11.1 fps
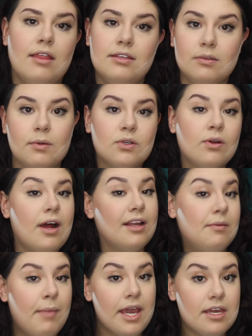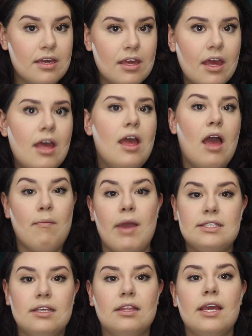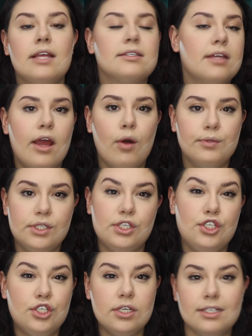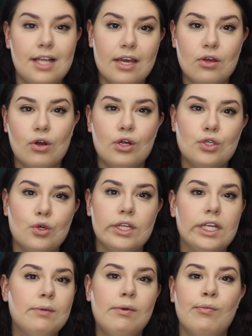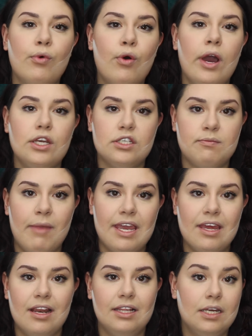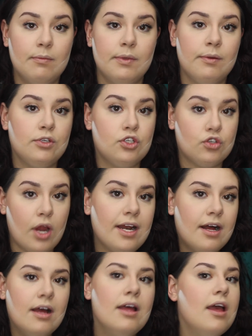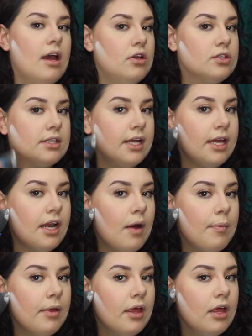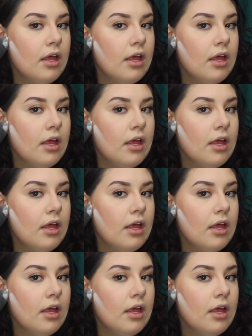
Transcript: And this is what's called underbaking, and basically it's going to help to just chisel out your contour a little bit more and just make it a little bit straighter and just clean up